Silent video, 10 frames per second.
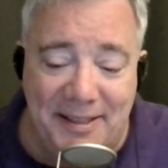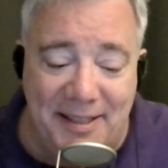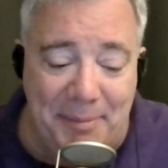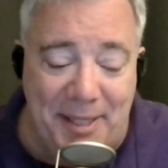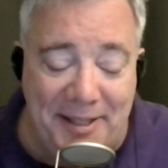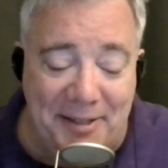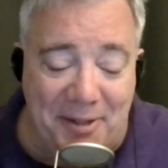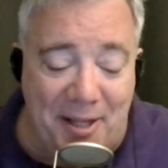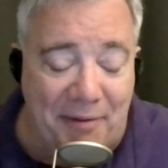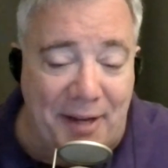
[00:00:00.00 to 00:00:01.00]
I mean, I think there are a
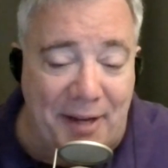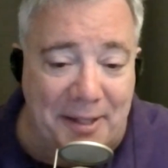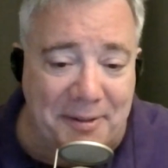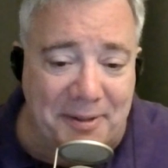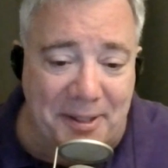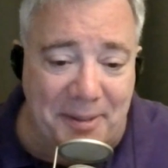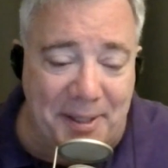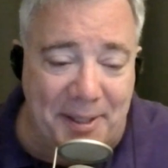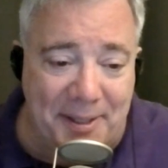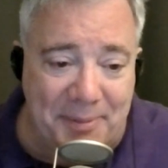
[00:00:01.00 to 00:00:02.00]
lot of factors that go
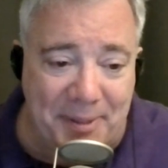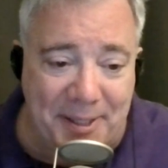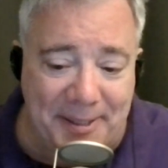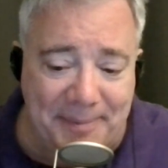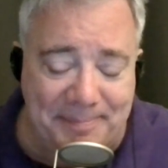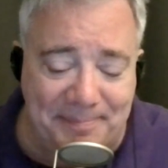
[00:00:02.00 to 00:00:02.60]
into this, but um,